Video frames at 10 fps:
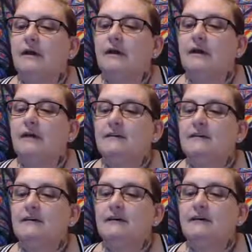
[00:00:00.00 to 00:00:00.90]
Let's
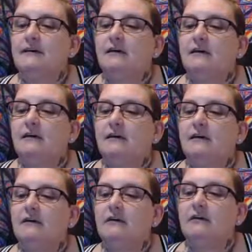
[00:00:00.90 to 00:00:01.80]
see
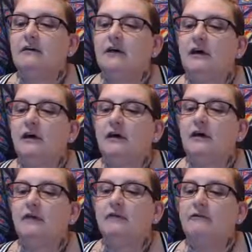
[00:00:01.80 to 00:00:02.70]
here who I
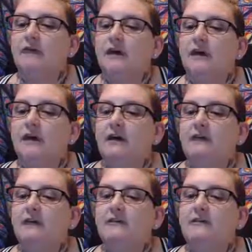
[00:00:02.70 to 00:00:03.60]
have
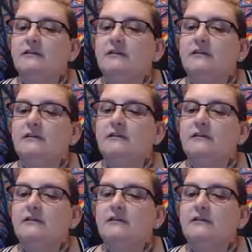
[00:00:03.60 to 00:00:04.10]
next.